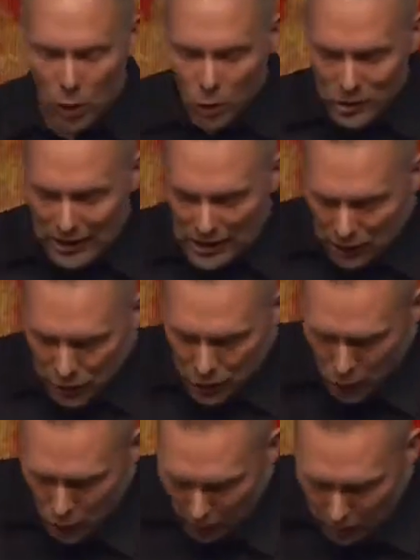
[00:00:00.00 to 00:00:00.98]
goes
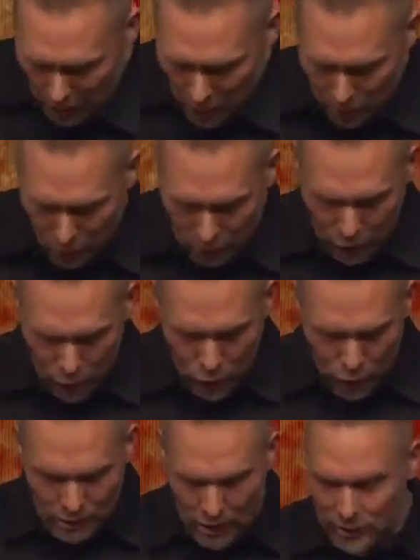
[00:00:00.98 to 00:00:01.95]
into a parable. Verse
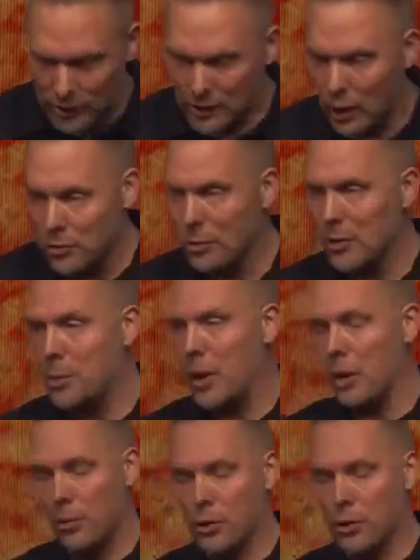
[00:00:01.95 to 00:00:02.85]
3 says he tells them this parable.